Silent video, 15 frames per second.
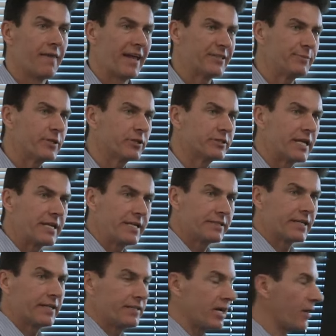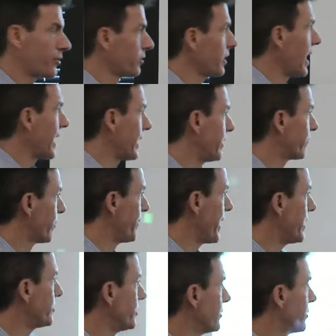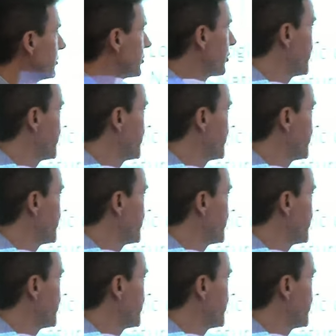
That's because they need to get the underlying information, because they're